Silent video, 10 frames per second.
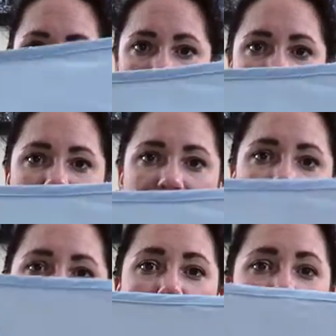but it's
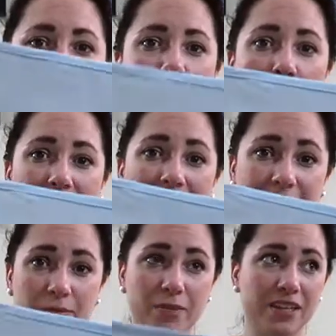a more
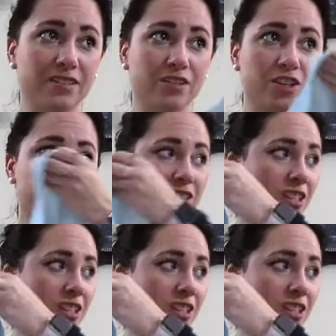opaque mid skirt,